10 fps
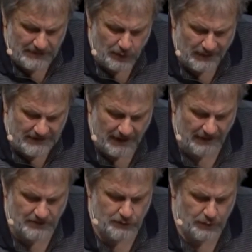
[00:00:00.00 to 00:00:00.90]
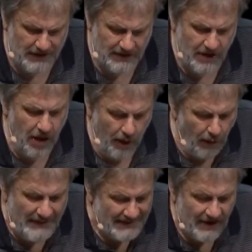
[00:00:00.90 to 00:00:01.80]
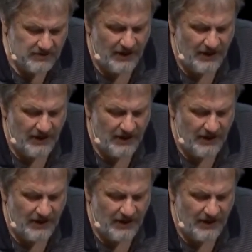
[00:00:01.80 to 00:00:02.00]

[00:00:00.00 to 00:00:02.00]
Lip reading: to return to it. All such